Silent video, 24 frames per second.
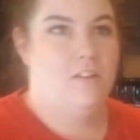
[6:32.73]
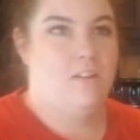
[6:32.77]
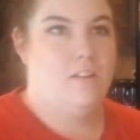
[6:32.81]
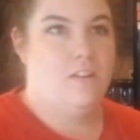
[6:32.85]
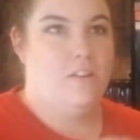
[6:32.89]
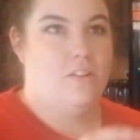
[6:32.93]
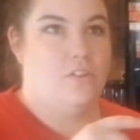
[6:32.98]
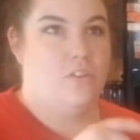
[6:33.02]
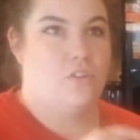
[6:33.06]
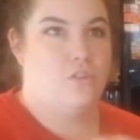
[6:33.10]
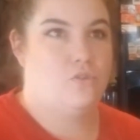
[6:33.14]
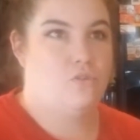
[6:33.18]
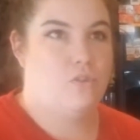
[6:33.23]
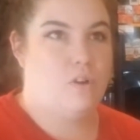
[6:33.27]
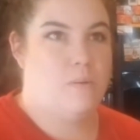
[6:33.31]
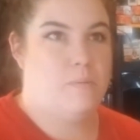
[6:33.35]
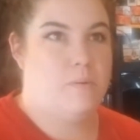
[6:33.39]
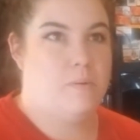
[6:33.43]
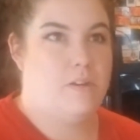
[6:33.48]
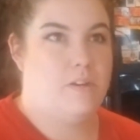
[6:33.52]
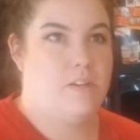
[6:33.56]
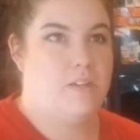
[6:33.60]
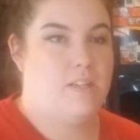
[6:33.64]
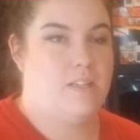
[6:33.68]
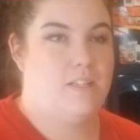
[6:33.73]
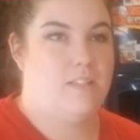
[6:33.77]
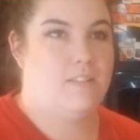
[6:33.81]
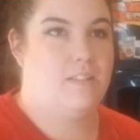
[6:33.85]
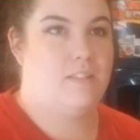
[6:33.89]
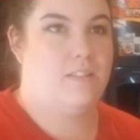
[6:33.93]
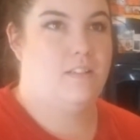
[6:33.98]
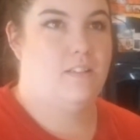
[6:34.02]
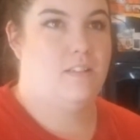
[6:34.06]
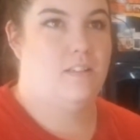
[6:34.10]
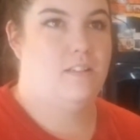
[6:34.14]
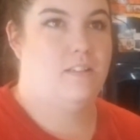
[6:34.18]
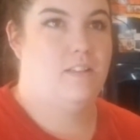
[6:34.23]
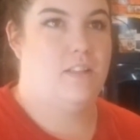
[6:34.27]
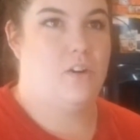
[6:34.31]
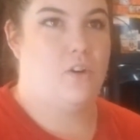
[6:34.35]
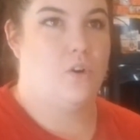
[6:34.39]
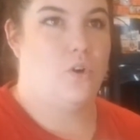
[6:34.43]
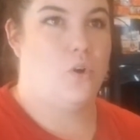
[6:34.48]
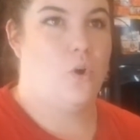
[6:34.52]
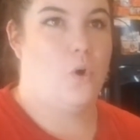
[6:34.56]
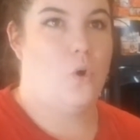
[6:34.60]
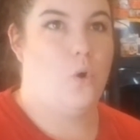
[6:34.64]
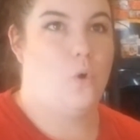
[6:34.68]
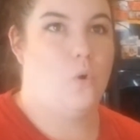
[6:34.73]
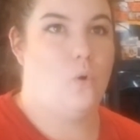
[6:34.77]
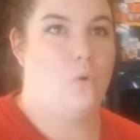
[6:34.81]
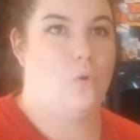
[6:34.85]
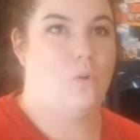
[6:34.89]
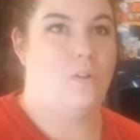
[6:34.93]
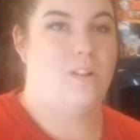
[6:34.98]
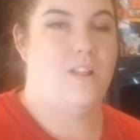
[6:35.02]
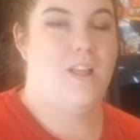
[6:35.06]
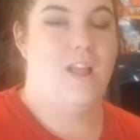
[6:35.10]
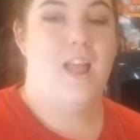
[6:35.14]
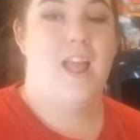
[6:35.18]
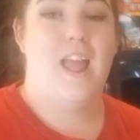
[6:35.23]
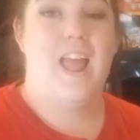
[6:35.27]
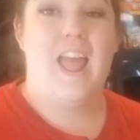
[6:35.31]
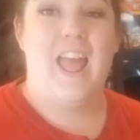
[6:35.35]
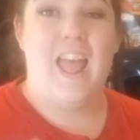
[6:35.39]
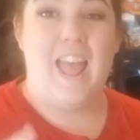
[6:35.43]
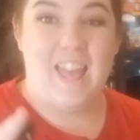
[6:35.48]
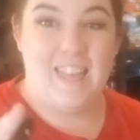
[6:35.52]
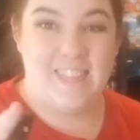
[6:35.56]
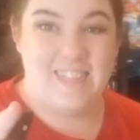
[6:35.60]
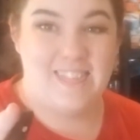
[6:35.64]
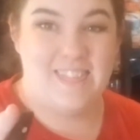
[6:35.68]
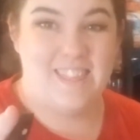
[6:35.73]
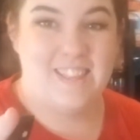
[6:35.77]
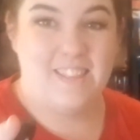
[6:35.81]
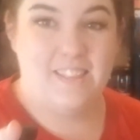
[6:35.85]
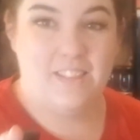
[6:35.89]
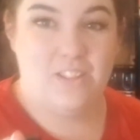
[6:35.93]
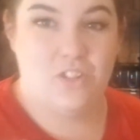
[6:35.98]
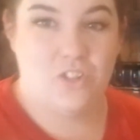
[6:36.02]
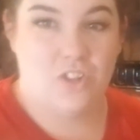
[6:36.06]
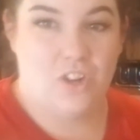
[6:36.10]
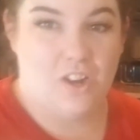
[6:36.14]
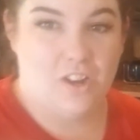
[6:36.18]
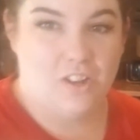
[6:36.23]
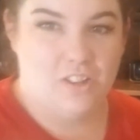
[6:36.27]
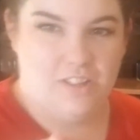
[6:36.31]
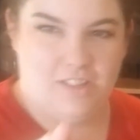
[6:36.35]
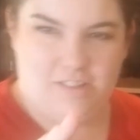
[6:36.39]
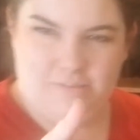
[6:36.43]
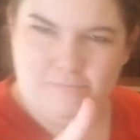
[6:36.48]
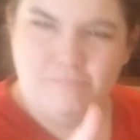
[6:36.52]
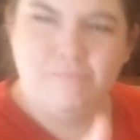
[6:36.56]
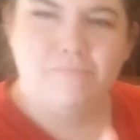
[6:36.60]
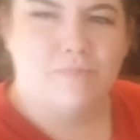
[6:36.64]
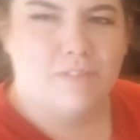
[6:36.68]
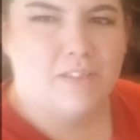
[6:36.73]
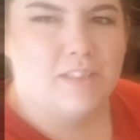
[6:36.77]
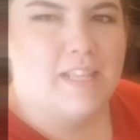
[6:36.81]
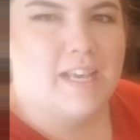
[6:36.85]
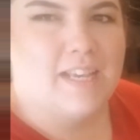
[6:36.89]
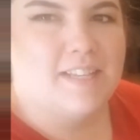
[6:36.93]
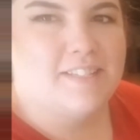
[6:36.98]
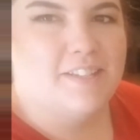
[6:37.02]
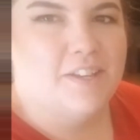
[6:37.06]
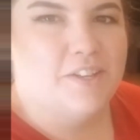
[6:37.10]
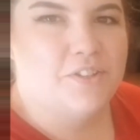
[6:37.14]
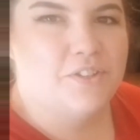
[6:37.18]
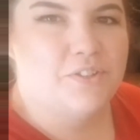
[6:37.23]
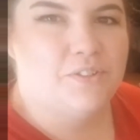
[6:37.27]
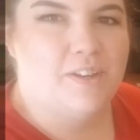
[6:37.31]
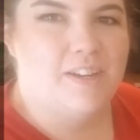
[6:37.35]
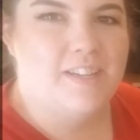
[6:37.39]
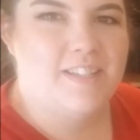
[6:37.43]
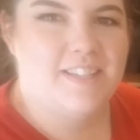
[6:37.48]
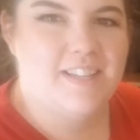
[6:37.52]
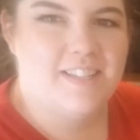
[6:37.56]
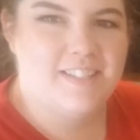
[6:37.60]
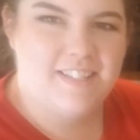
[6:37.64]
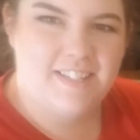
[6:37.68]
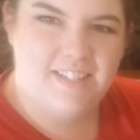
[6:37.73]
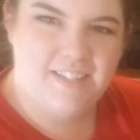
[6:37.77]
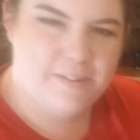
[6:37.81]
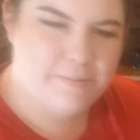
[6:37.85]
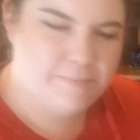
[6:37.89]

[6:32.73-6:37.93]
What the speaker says: the strawberries that are whole, and then the chocolate. That sounds great, doesn't it?